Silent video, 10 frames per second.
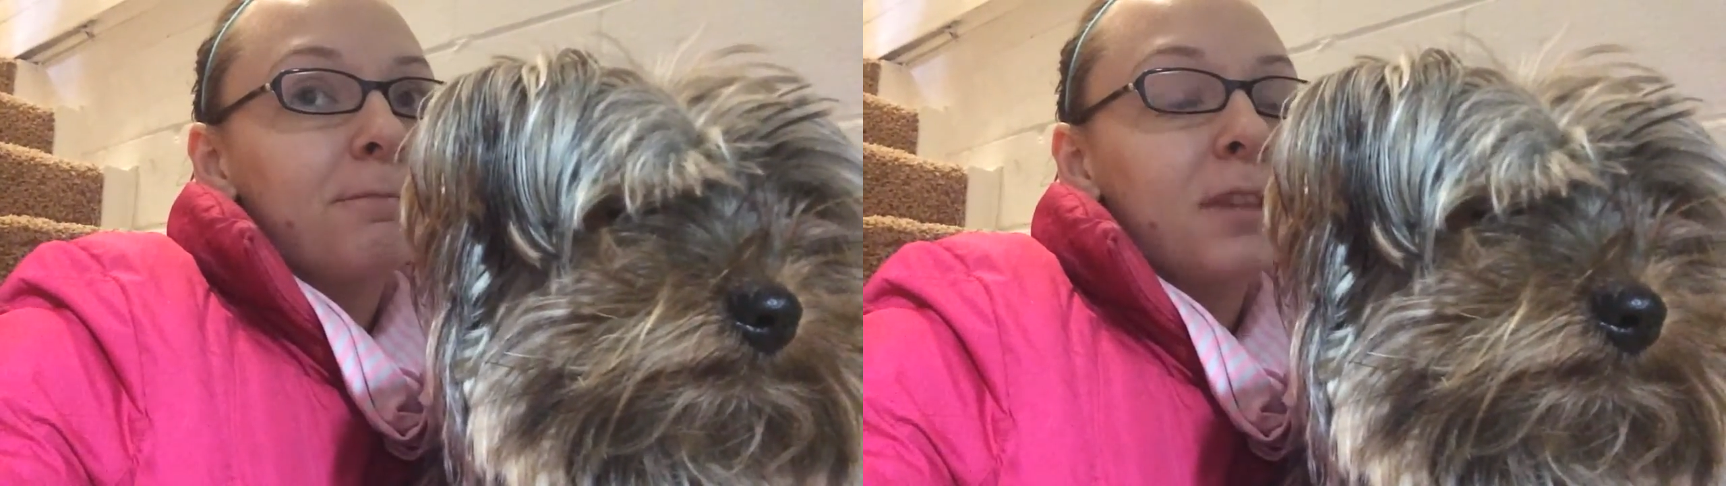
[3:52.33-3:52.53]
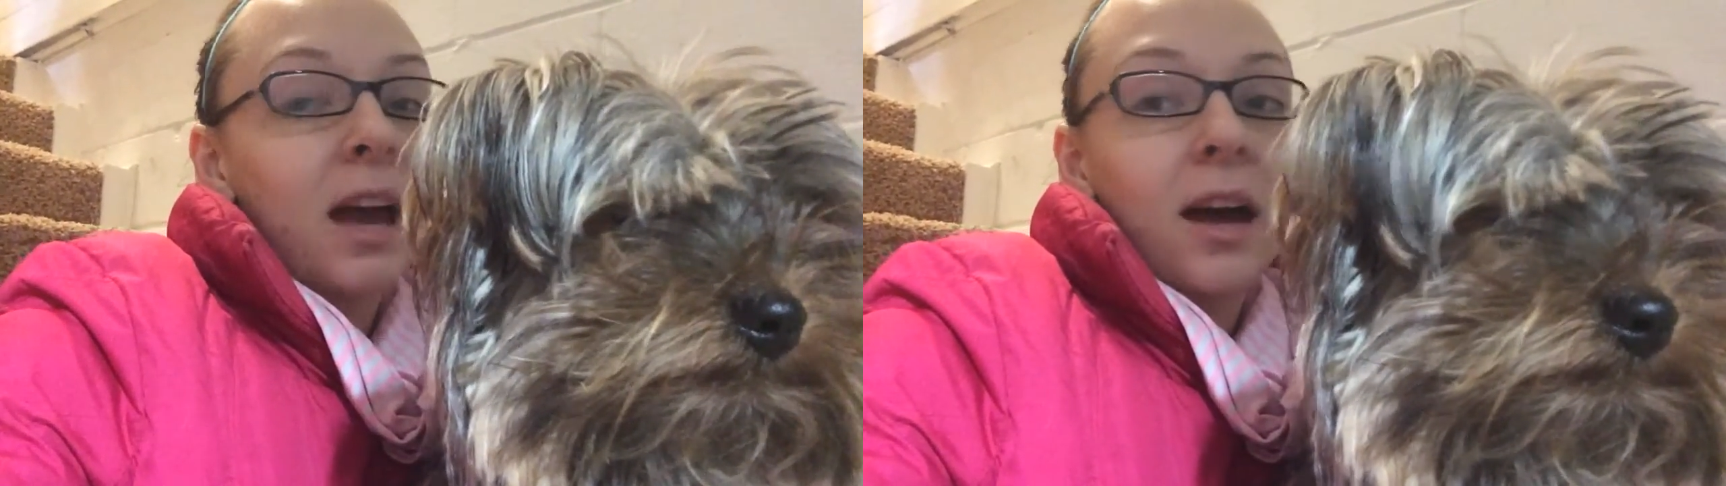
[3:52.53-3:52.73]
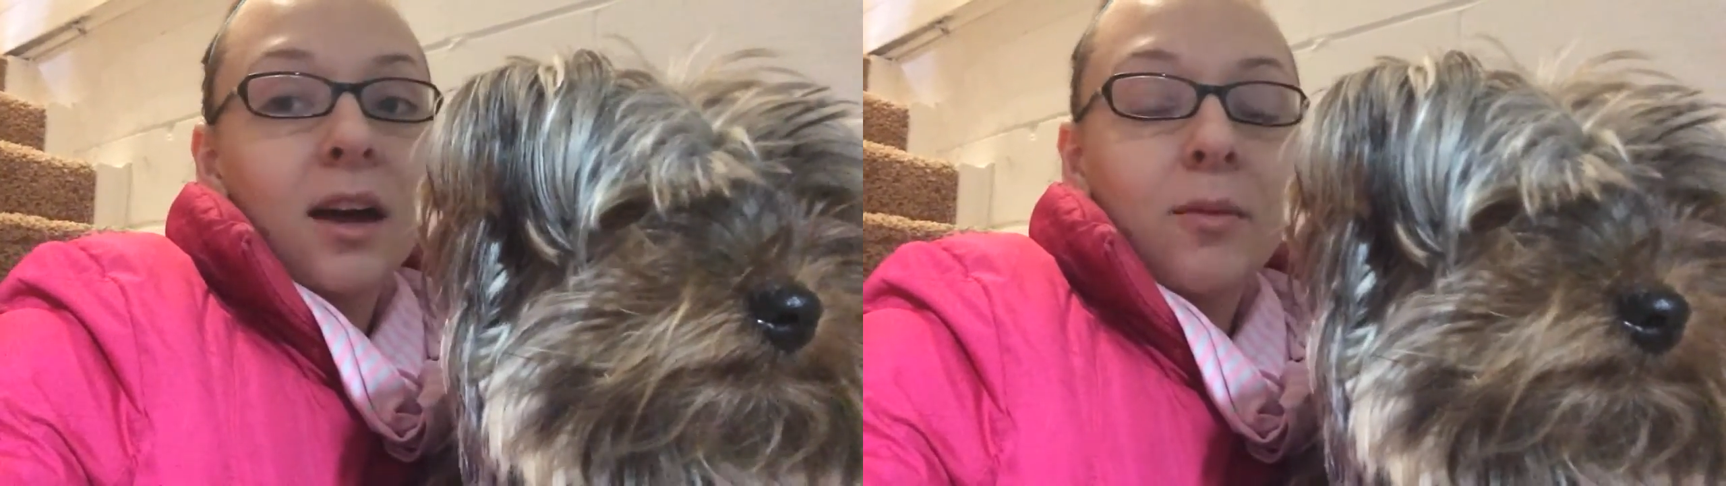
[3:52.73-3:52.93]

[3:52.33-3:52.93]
yeah,